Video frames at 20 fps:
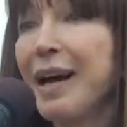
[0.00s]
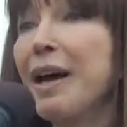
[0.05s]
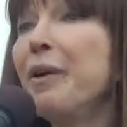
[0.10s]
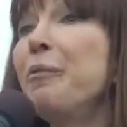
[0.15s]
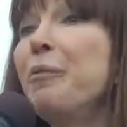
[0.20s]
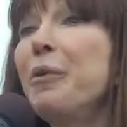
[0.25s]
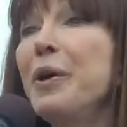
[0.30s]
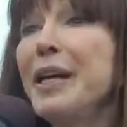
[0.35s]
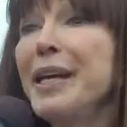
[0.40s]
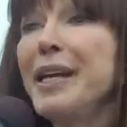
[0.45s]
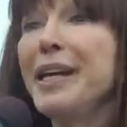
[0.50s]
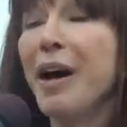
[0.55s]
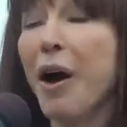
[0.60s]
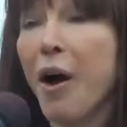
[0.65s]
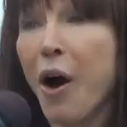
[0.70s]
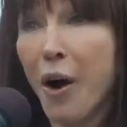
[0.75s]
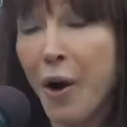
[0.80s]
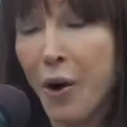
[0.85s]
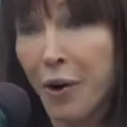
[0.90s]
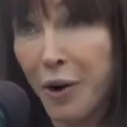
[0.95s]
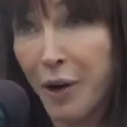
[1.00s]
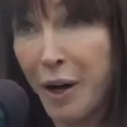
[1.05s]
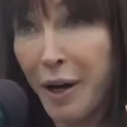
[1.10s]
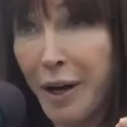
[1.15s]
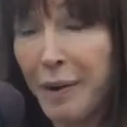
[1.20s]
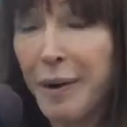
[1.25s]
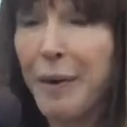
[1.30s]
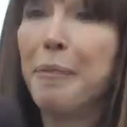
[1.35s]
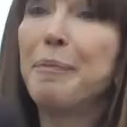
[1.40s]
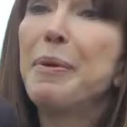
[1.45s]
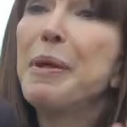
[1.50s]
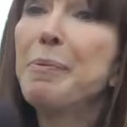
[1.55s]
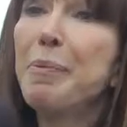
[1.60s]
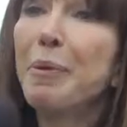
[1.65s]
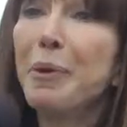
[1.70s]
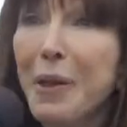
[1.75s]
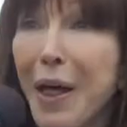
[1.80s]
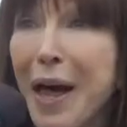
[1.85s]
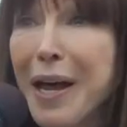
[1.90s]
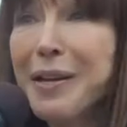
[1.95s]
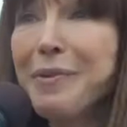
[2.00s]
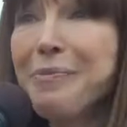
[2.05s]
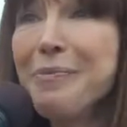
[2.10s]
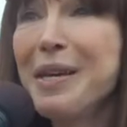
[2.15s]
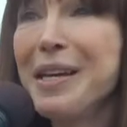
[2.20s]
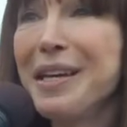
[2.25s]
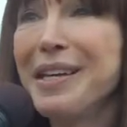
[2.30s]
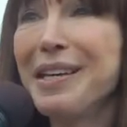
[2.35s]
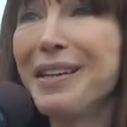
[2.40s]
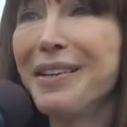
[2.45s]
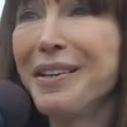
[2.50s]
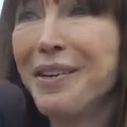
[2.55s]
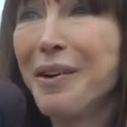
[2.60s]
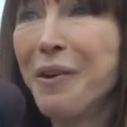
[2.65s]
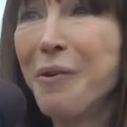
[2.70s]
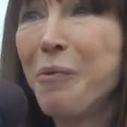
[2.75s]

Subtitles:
And we, people like me,